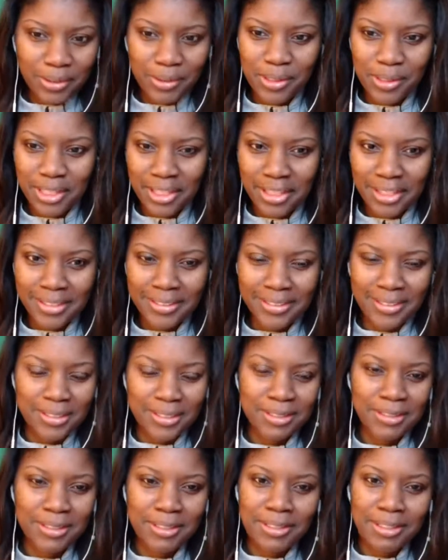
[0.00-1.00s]
cut.
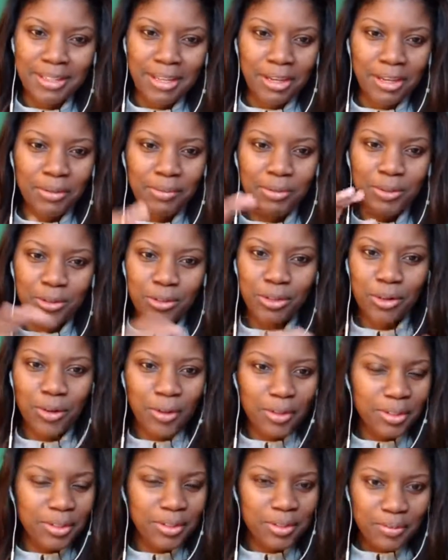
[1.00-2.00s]
I almost
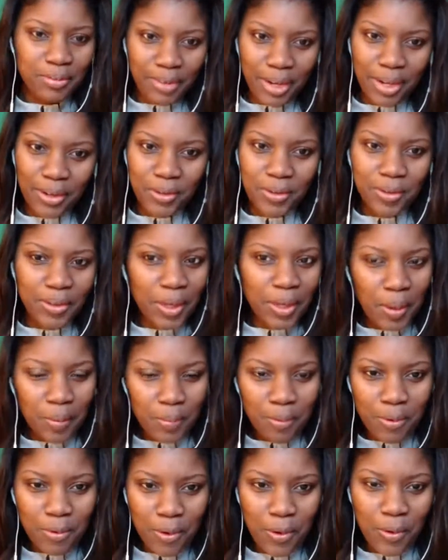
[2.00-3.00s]
called it a Final Cut
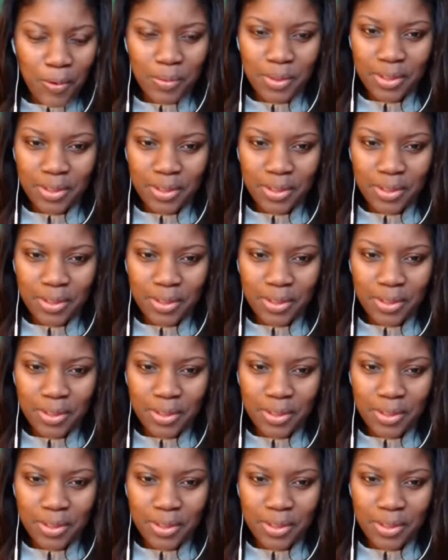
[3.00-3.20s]
Pro,